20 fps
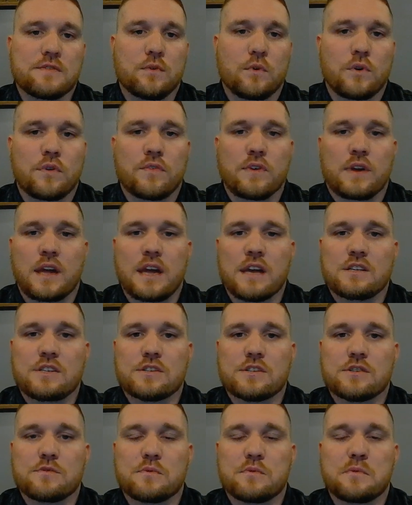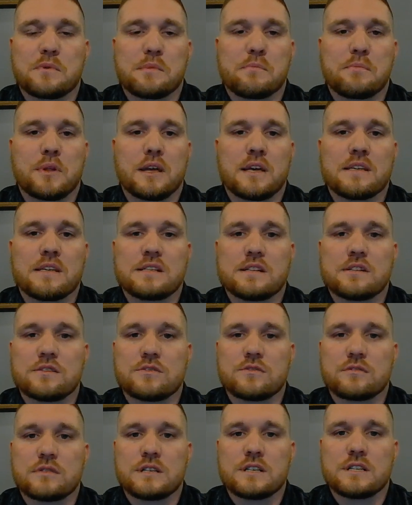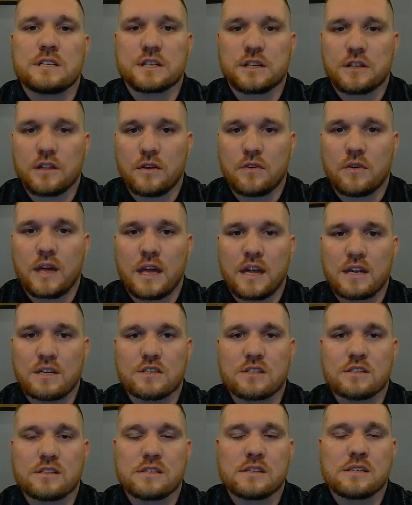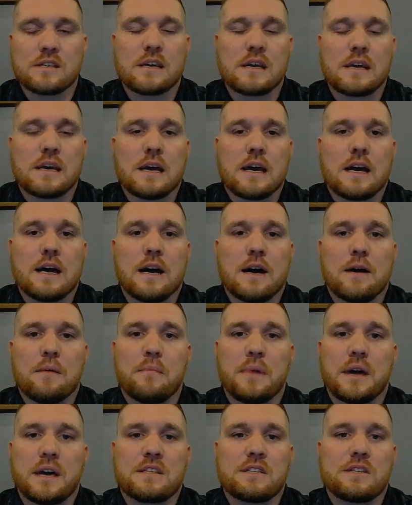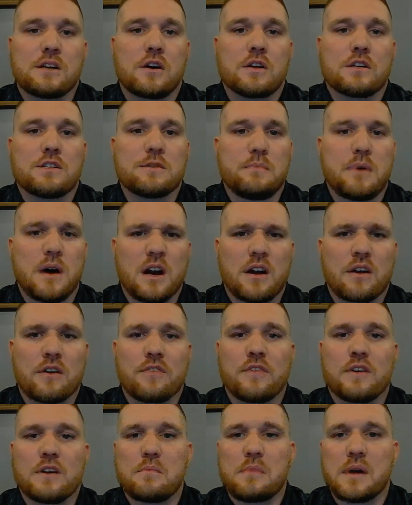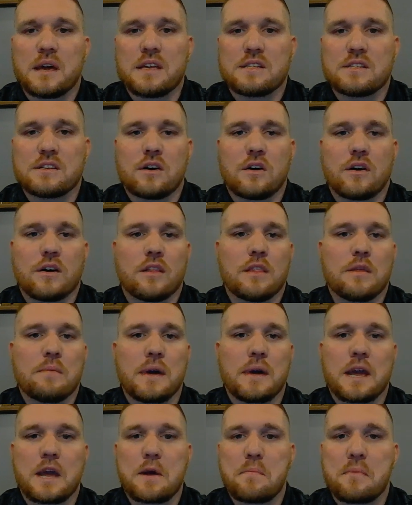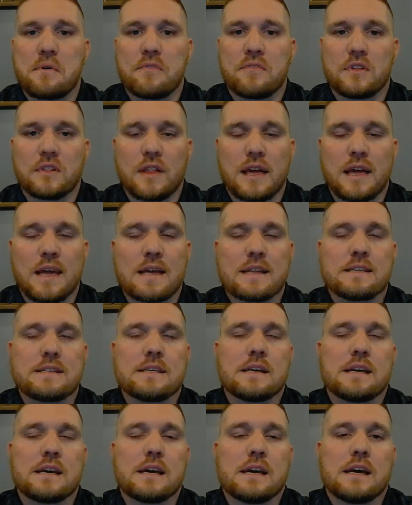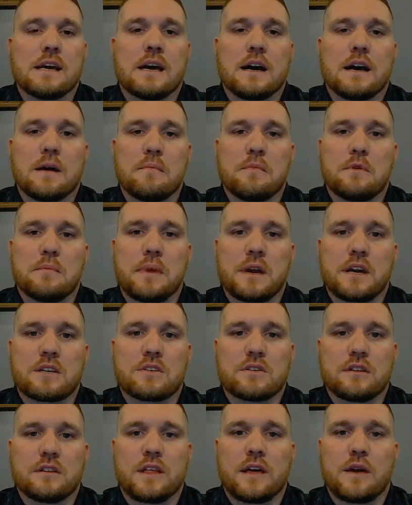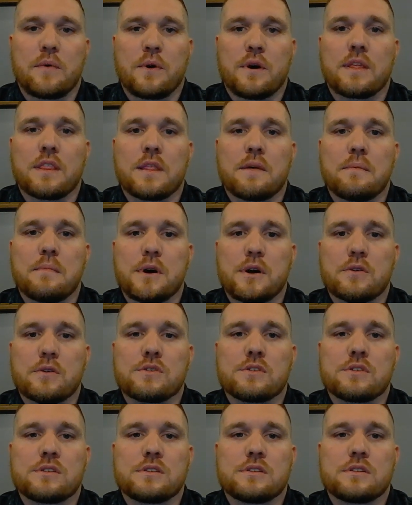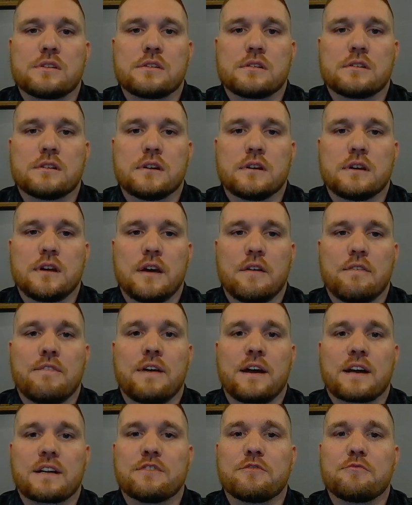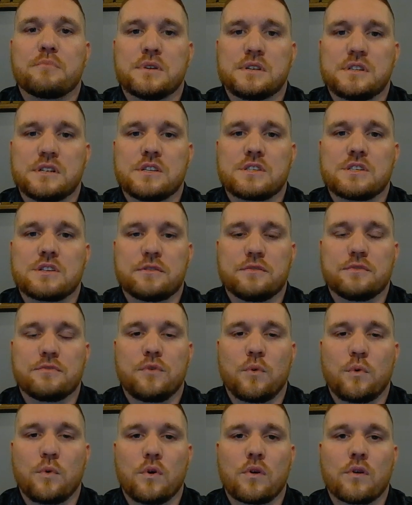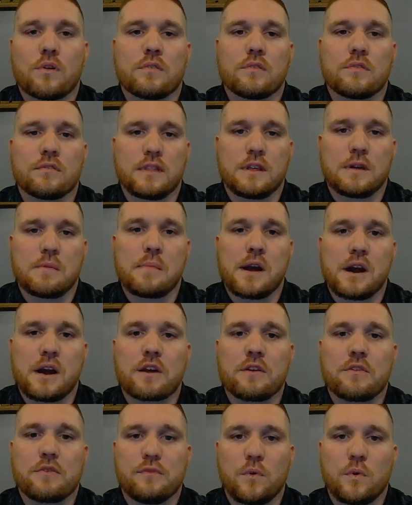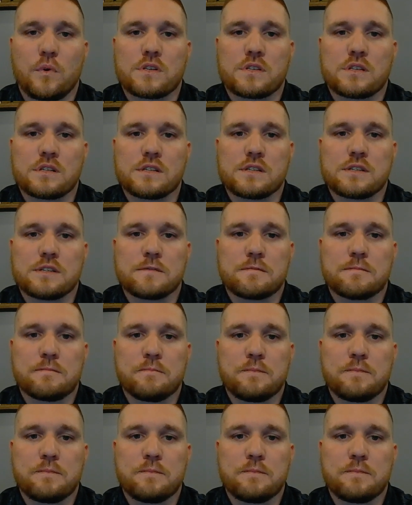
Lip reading: fortifications would be placed in strategic locations based on topography, based on the makeup of the land, to make sure that they were in the most effective position for the American forces.